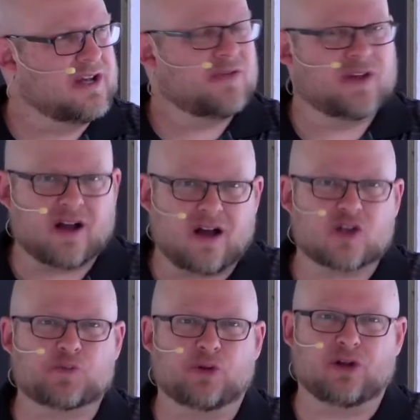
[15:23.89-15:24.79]
The
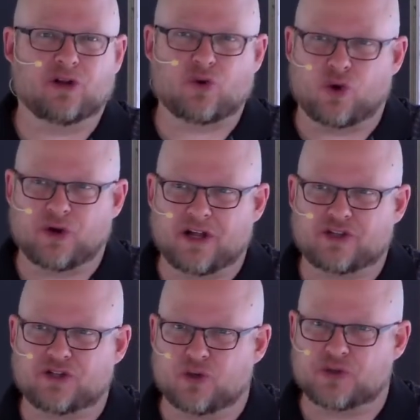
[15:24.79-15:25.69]
Gospel According
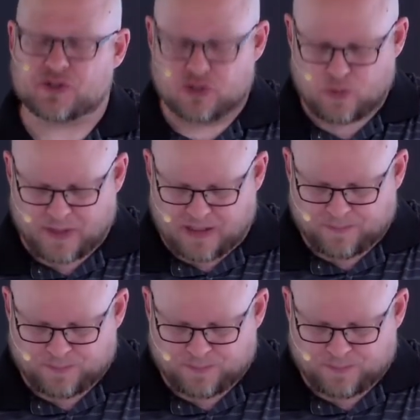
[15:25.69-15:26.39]
to Snoopy.